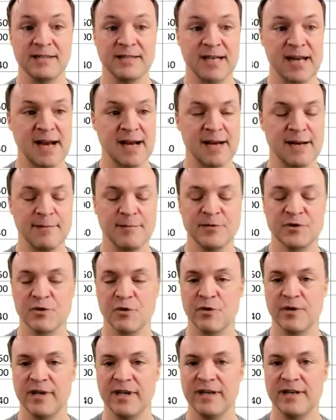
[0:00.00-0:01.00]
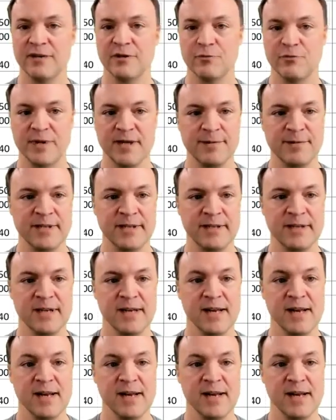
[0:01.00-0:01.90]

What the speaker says: tabs or in the ribbon,